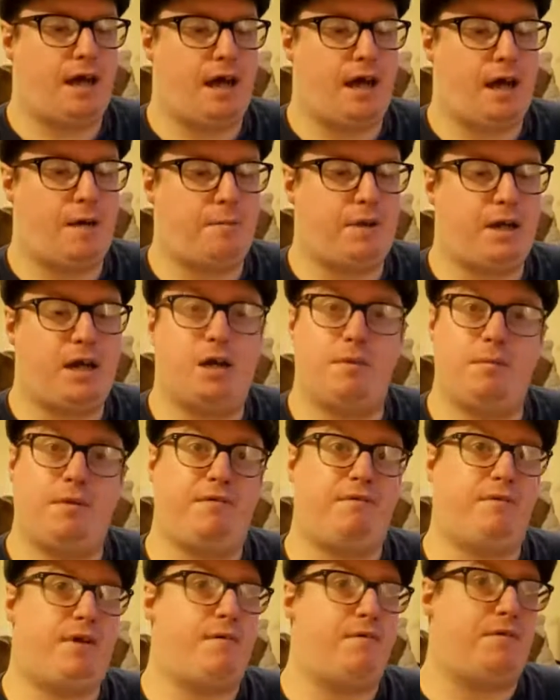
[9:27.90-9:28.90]
They come
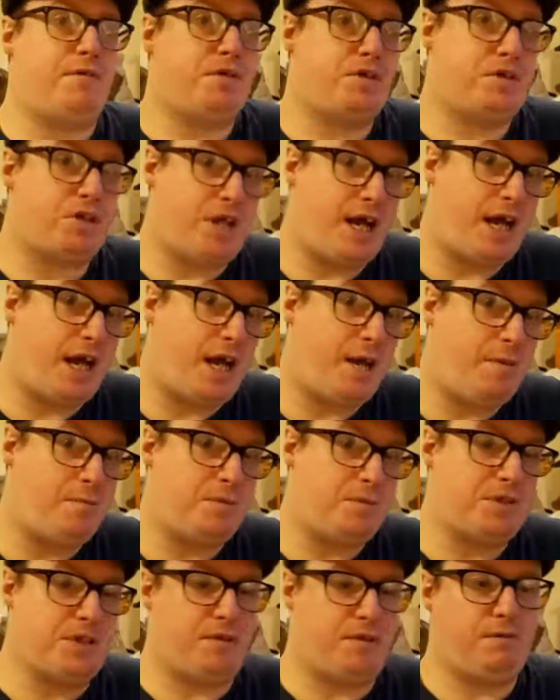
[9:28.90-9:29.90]
in various
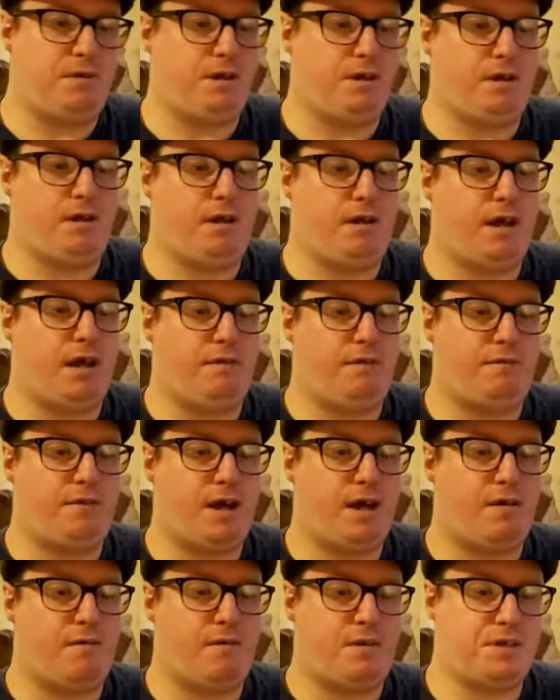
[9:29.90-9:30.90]
shapes. If you like
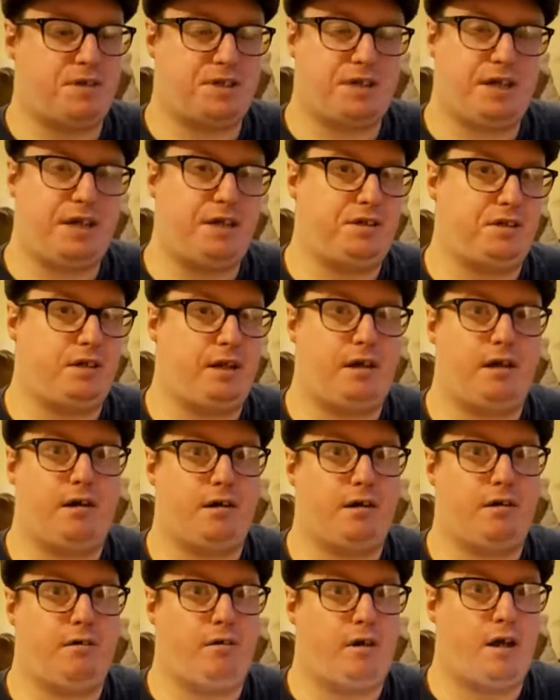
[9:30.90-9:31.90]
various things, like
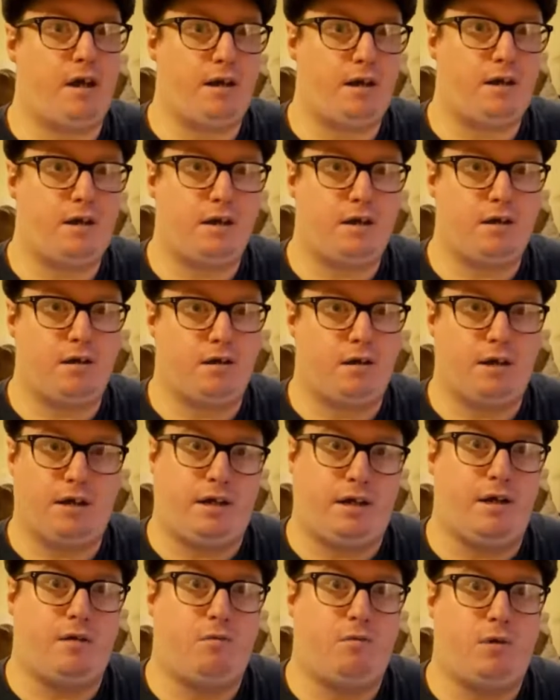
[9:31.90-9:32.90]
I know Lion King, you
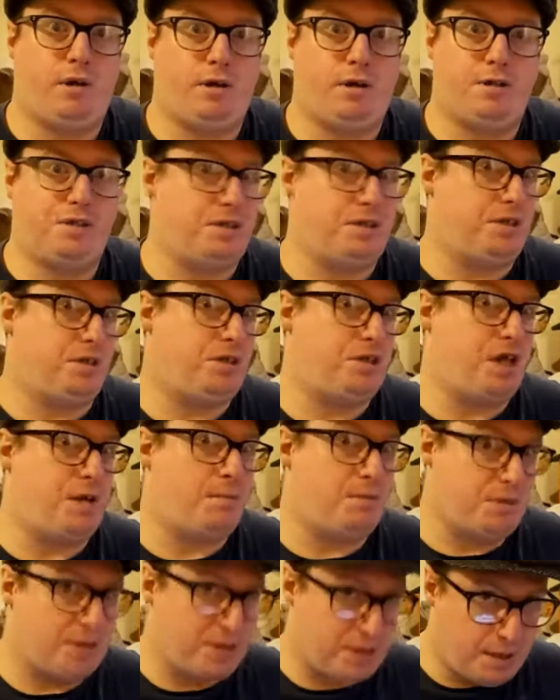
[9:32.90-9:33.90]
could get one that's in the
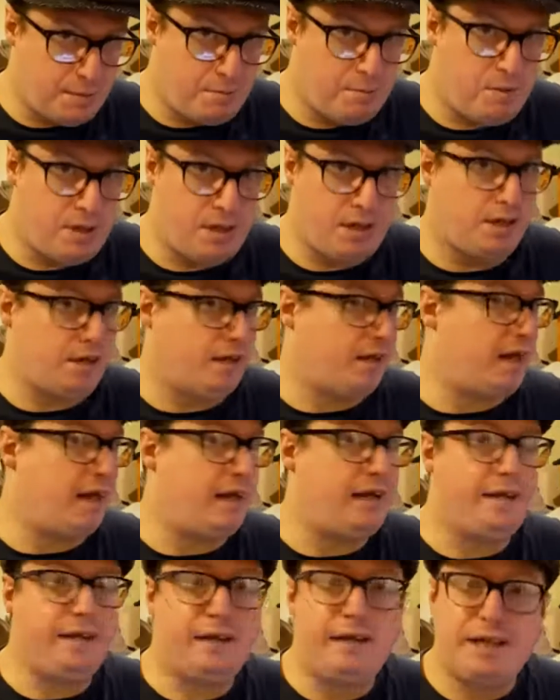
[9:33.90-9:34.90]
shape of Simba. You could
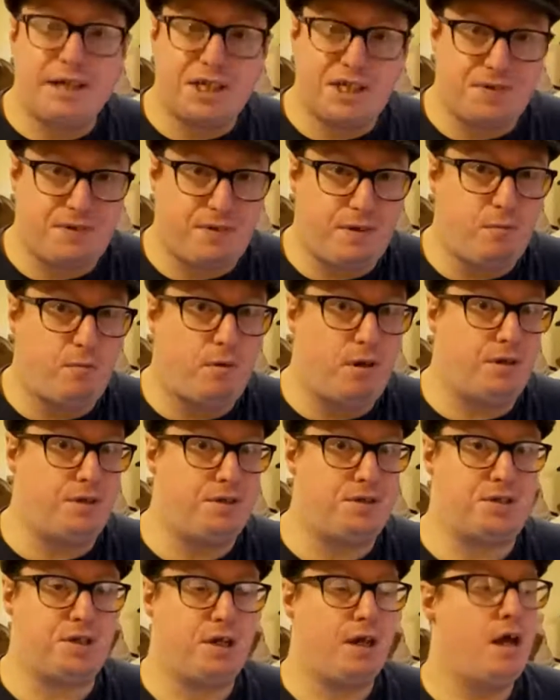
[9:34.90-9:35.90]
get glittery
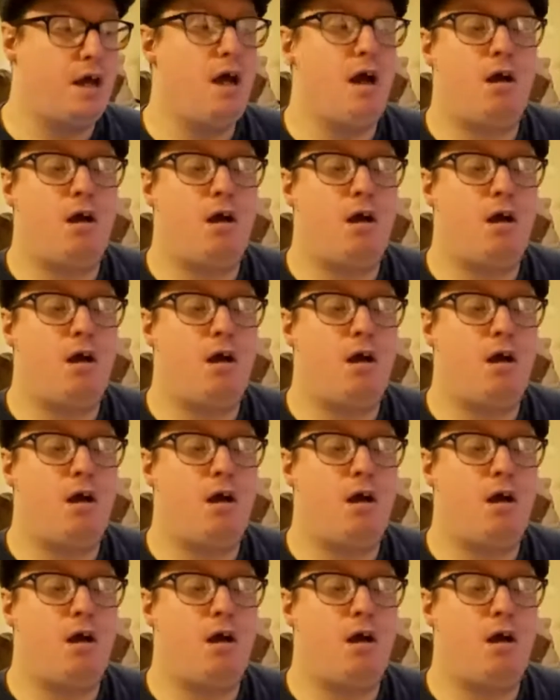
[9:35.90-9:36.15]
ones,